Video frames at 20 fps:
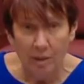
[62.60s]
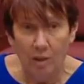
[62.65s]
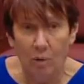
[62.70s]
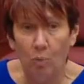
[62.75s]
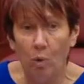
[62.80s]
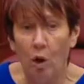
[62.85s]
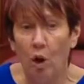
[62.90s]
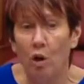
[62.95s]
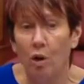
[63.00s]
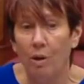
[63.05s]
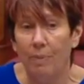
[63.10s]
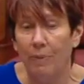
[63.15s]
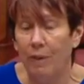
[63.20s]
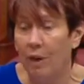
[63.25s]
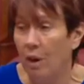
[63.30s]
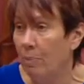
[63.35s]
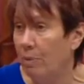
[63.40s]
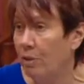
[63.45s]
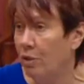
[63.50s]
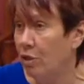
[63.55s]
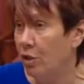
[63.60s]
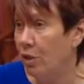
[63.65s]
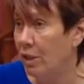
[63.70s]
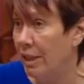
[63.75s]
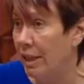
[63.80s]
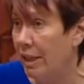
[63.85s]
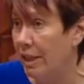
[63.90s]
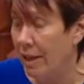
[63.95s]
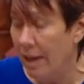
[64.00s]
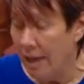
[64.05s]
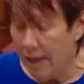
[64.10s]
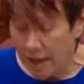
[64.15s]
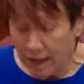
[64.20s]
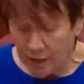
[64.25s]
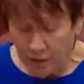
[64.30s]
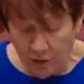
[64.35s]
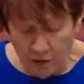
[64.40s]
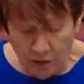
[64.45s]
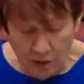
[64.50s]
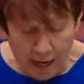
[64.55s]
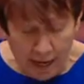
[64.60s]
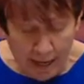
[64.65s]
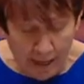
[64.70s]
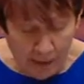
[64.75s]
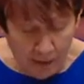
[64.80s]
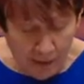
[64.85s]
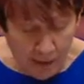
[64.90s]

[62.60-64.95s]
and it welcomed the opportunity to take